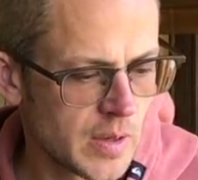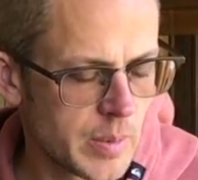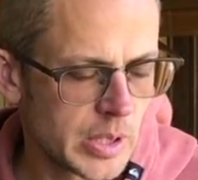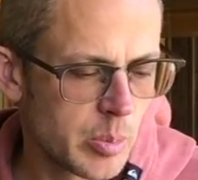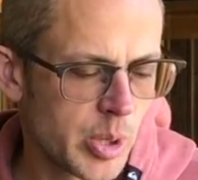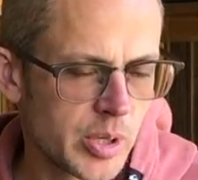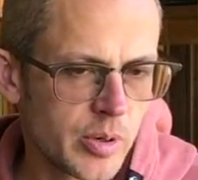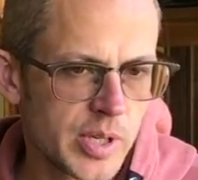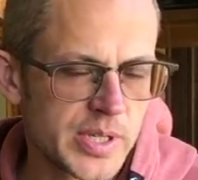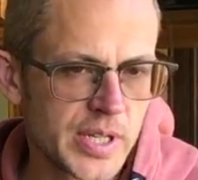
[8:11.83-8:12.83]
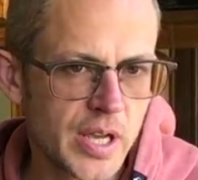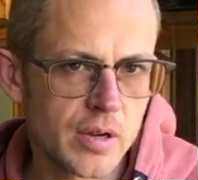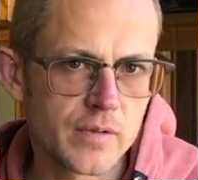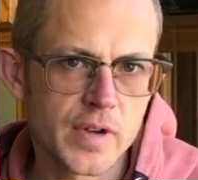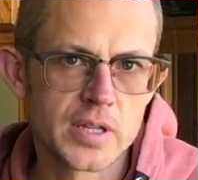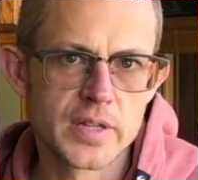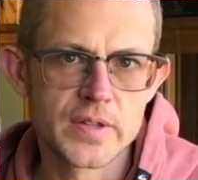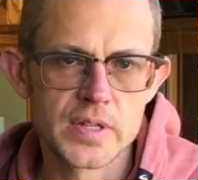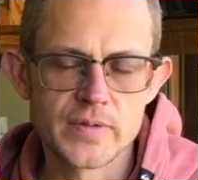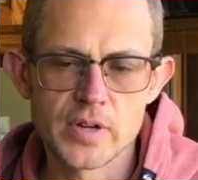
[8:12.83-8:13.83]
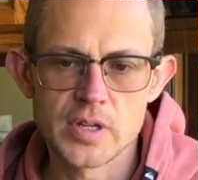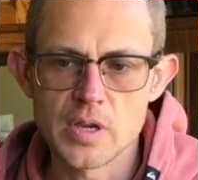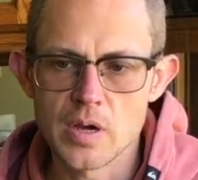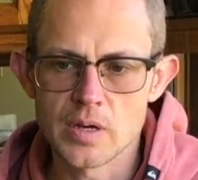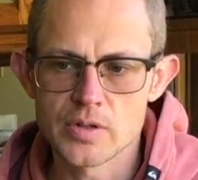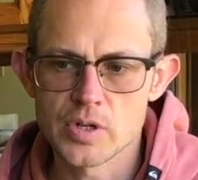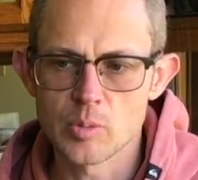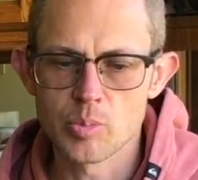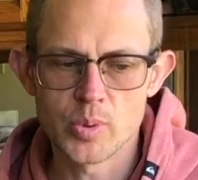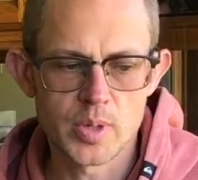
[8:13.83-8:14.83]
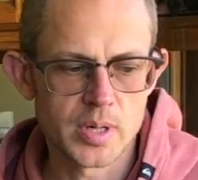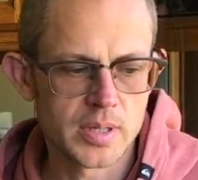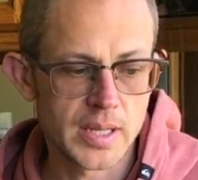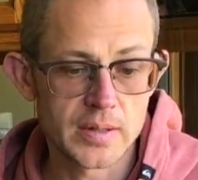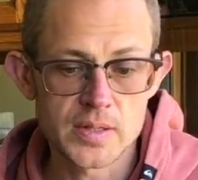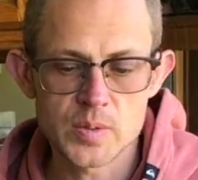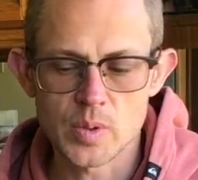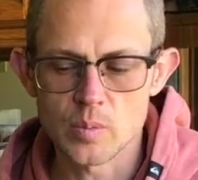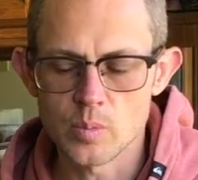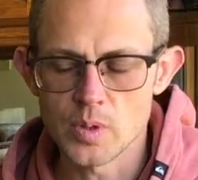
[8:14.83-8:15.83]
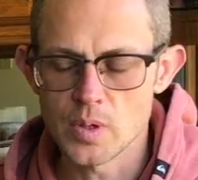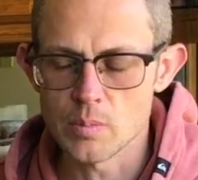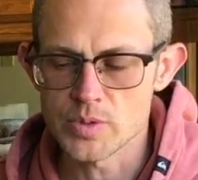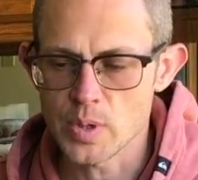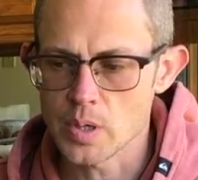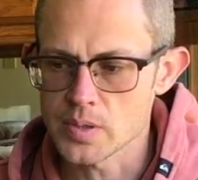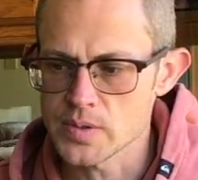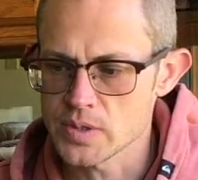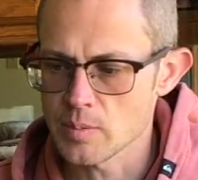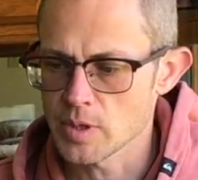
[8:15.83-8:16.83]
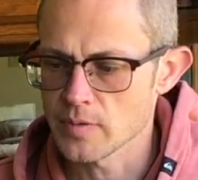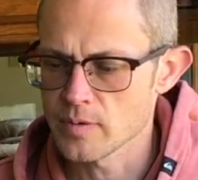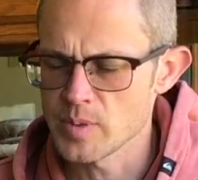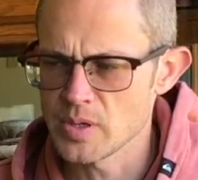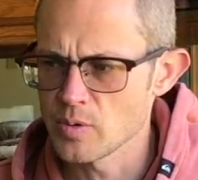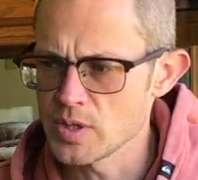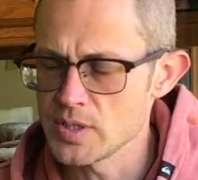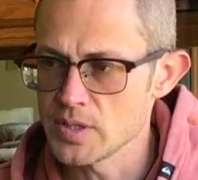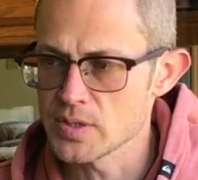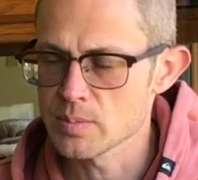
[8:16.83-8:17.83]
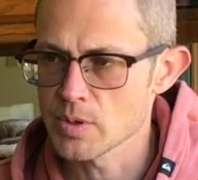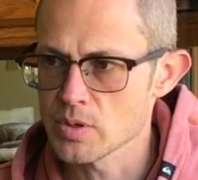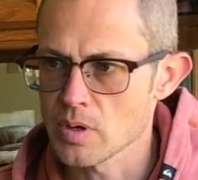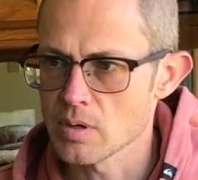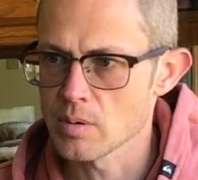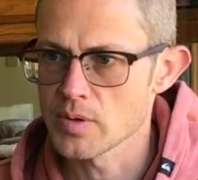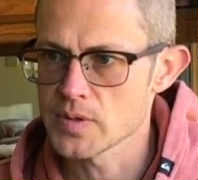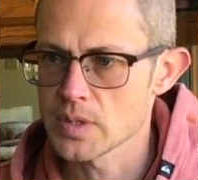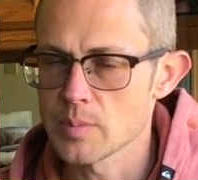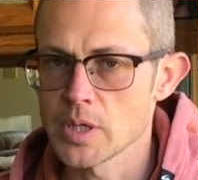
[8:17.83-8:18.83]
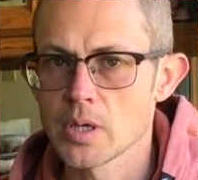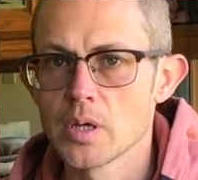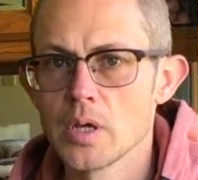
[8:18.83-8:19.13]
I mean, compared to green tea, I don't find that even a young sheng pu'er like this one is hard on the stomach. For me, green tea is much harder on the stomach.